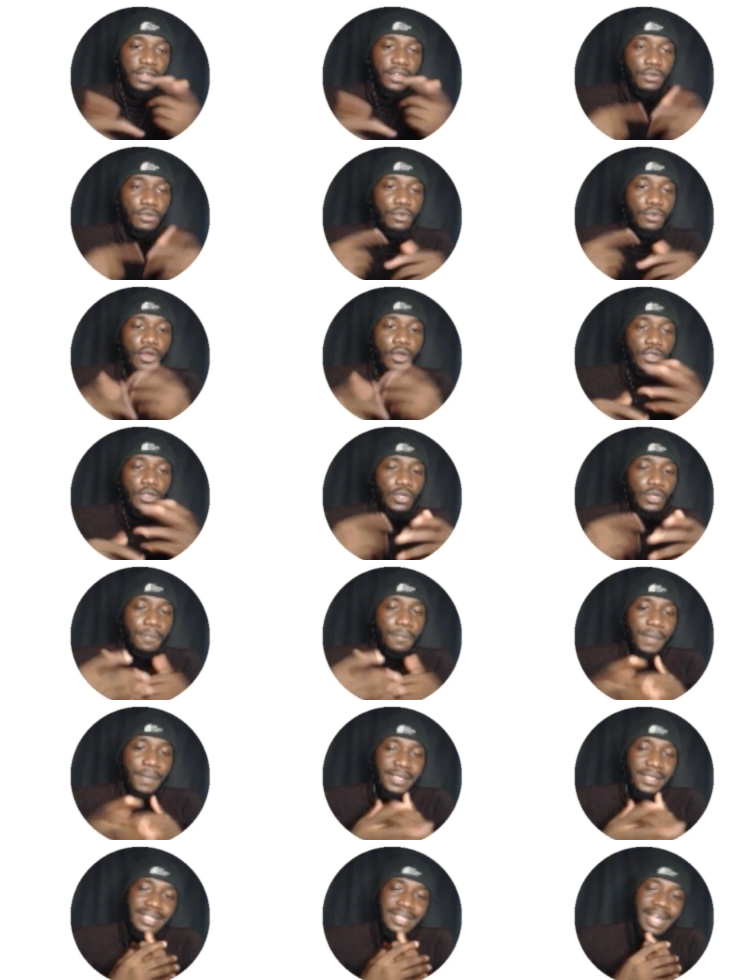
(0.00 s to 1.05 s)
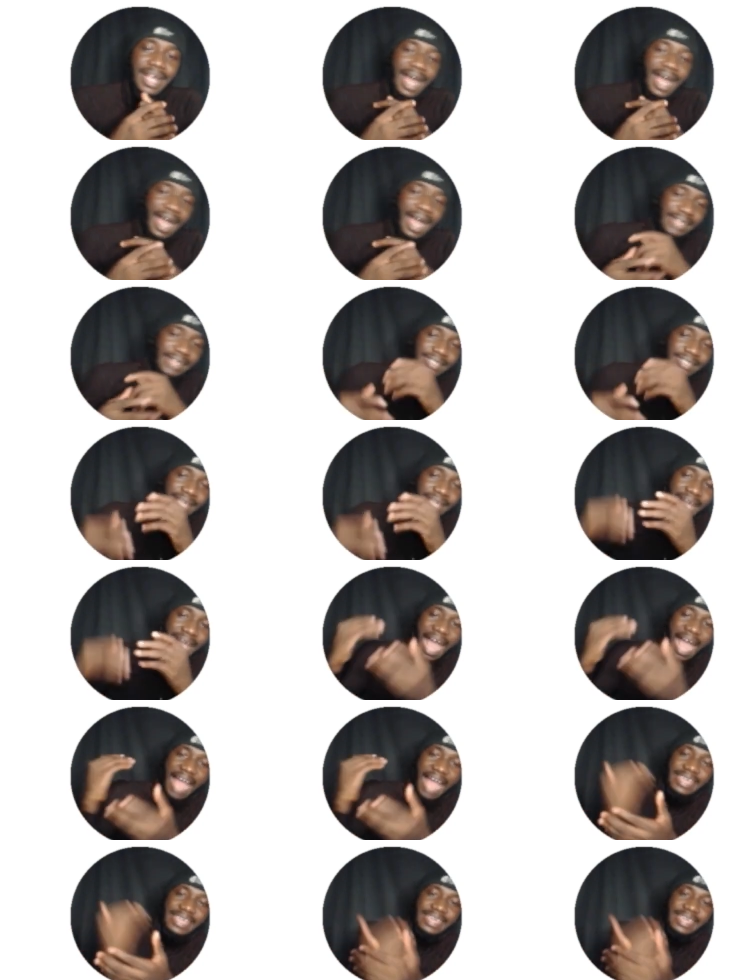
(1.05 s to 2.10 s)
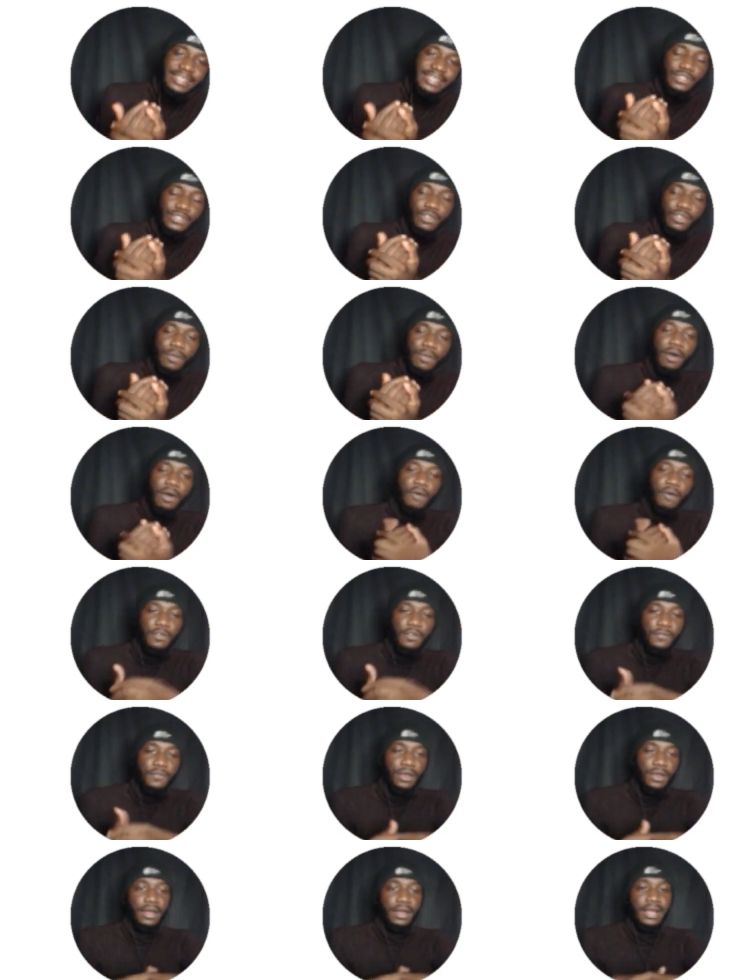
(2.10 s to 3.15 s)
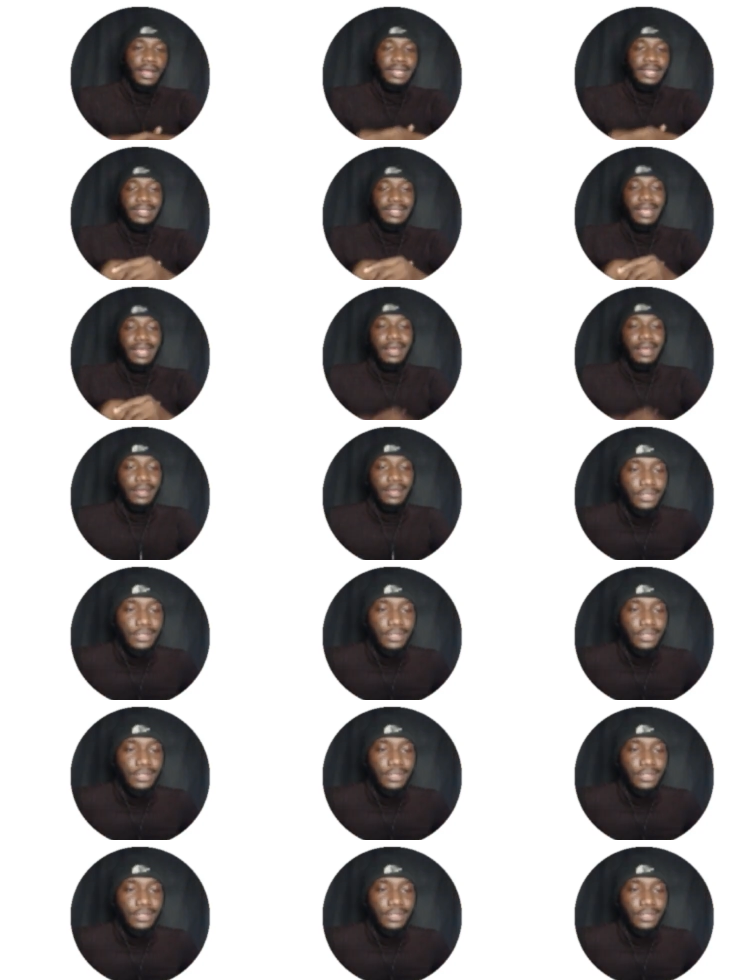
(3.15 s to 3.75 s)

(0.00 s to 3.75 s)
you. So the person that has the highest number of referrals